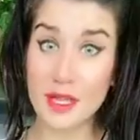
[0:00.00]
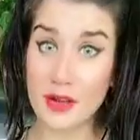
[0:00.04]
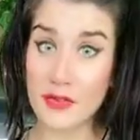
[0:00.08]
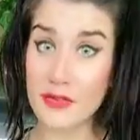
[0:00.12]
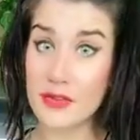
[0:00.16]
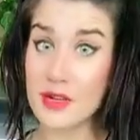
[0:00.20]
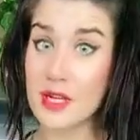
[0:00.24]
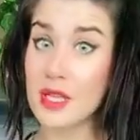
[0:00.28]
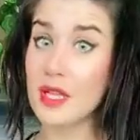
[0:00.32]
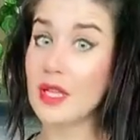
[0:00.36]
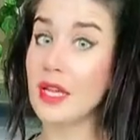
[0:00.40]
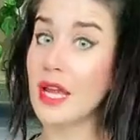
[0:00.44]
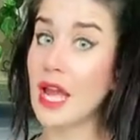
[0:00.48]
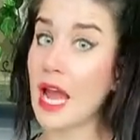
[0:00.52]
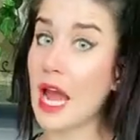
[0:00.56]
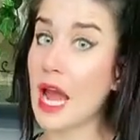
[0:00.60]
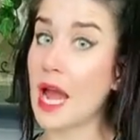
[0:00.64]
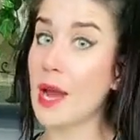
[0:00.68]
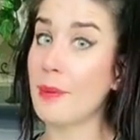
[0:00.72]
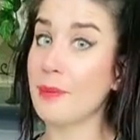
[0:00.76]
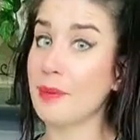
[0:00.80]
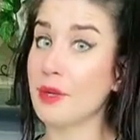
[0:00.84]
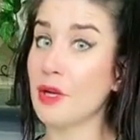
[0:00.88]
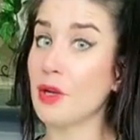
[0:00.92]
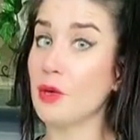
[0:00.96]
definitely
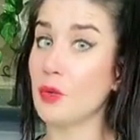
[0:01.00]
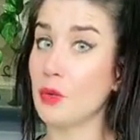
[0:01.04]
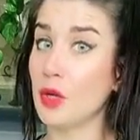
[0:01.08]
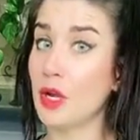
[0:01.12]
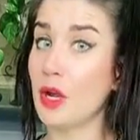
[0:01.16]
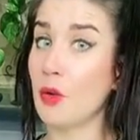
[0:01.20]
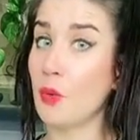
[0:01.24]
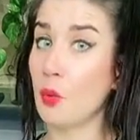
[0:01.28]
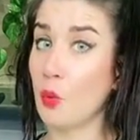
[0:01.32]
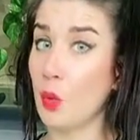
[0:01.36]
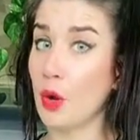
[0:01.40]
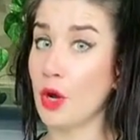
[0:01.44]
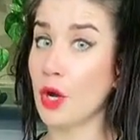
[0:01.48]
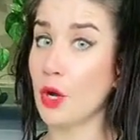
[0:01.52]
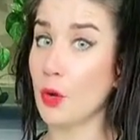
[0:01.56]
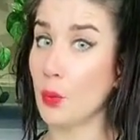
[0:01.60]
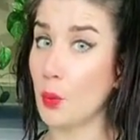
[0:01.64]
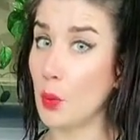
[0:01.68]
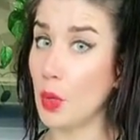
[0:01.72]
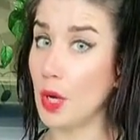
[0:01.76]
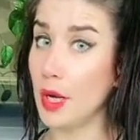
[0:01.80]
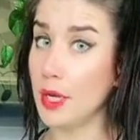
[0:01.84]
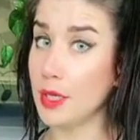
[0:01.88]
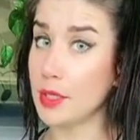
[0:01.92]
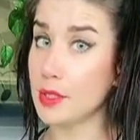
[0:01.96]
happier where
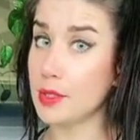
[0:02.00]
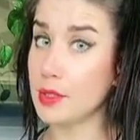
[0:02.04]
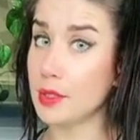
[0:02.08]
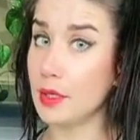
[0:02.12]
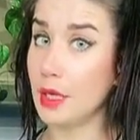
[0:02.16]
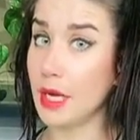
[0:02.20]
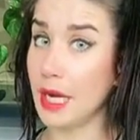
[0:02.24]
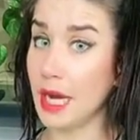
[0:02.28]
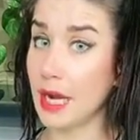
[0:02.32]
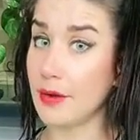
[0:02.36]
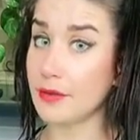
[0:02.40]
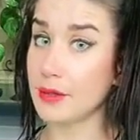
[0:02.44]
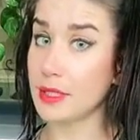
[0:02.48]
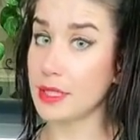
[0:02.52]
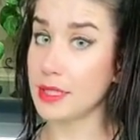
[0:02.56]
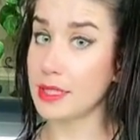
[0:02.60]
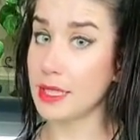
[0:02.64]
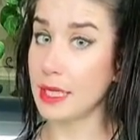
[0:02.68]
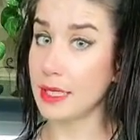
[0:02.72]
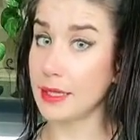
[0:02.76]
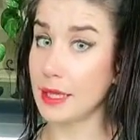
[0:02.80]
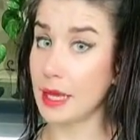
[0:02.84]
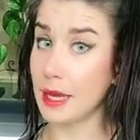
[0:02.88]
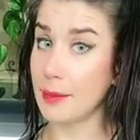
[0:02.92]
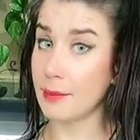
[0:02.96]
it was. I have to
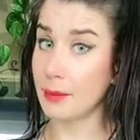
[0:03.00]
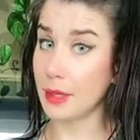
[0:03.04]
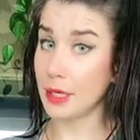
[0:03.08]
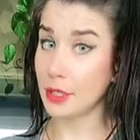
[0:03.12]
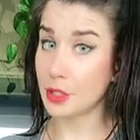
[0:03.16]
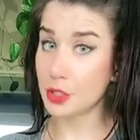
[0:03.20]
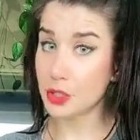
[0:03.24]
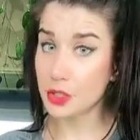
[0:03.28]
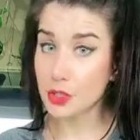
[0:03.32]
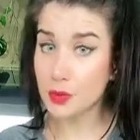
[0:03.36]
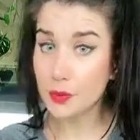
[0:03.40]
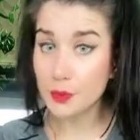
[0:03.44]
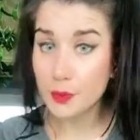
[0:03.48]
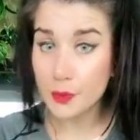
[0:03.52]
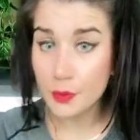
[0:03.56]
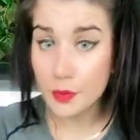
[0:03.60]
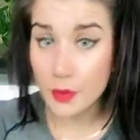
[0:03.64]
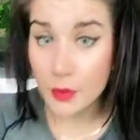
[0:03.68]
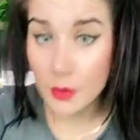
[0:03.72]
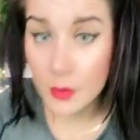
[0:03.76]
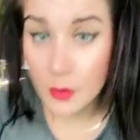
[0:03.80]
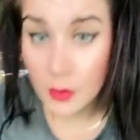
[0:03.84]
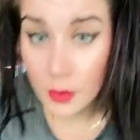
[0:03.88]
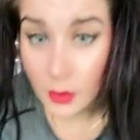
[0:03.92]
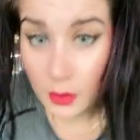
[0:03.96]
say that much.
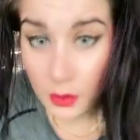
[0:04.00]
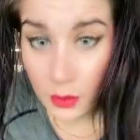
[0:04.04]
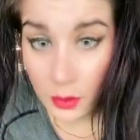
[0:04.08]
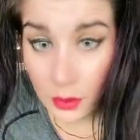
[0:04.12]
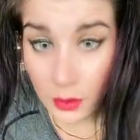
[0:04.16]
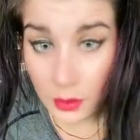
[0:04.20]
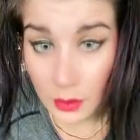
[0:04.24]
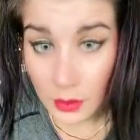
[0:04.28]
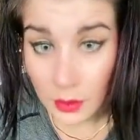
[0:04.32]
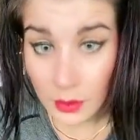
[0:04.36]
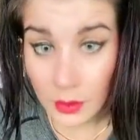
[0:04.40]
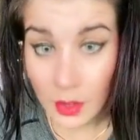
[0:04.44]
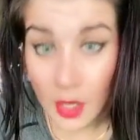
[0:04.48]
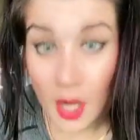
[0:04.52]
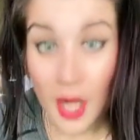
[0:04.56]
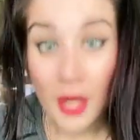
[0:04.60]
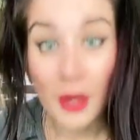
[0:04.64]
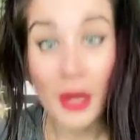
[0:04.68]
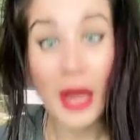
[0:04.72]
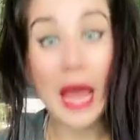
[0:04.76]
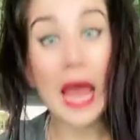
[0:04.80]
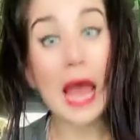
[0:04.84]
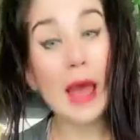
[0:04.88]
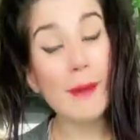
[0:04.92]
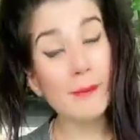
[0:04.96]

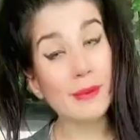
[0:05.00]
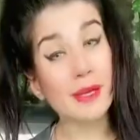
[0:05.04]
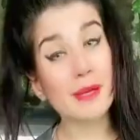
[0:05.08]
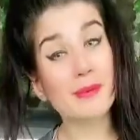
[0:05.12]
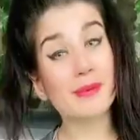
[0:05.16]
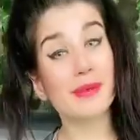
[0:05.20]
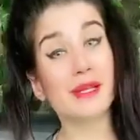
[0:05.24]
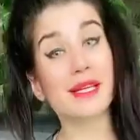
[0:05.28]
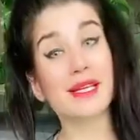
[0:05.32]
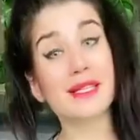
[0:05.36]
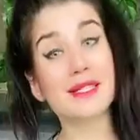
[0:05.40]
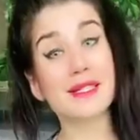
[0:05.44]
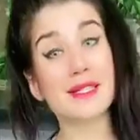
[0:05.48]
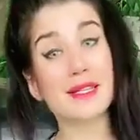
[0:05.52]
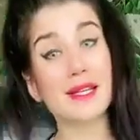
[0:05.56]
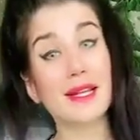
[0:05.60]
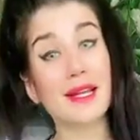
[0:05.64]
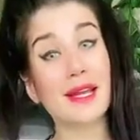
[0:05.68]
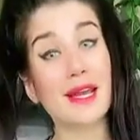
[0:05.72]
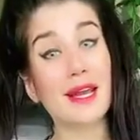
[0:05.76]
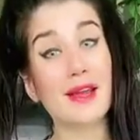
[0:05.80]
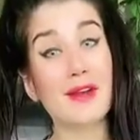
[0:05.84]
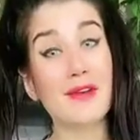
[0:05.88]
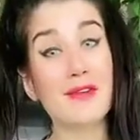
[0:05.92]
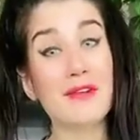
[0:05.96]
How many plants did
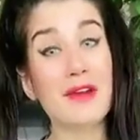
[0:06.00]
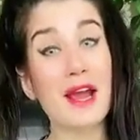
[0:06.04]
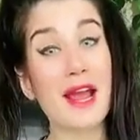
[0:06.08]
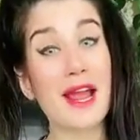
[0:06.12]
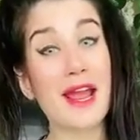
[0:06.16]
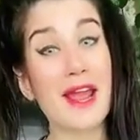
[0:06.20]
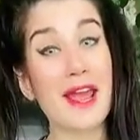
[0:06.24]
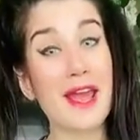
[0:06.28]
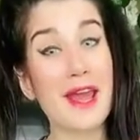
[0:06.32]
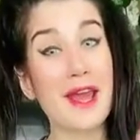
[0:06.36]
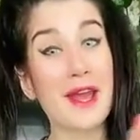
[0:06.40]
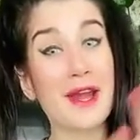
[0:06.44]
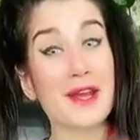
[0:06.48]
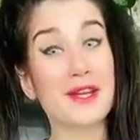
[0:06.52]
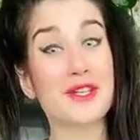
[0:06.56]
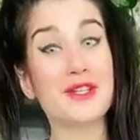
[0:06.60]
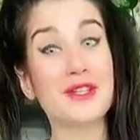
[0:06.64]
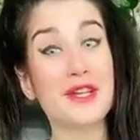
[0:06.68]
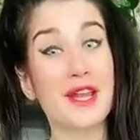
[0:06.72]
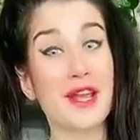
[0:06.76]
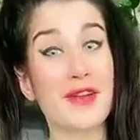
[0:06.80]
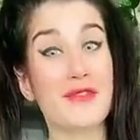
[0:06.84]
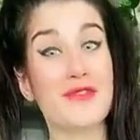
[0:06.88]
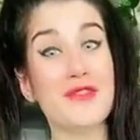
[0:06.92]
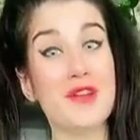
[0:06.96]
I have? I
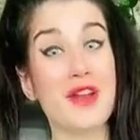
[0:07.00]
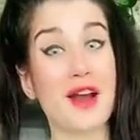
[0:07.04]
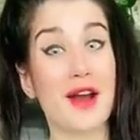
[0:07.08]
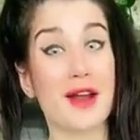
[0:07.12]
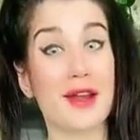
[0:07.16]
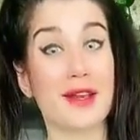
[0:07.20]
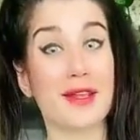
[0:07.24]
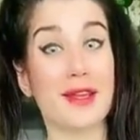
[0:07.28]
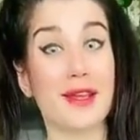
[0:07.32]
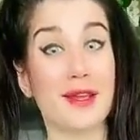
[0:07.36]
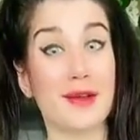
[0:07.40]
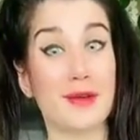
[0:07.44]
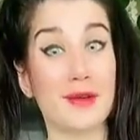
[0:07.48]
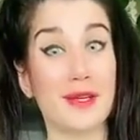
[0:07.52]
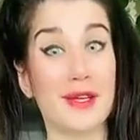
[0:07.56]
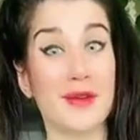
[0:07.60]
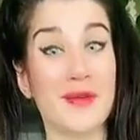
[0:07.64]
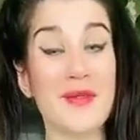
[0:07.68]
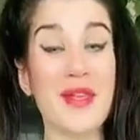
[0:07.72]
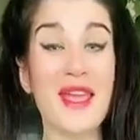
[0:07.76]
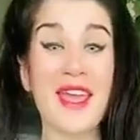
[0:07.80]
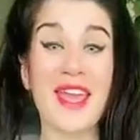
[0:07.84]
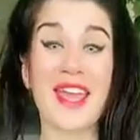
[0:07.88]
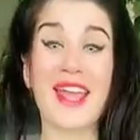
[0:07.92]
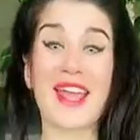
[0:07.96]
actually have not counted.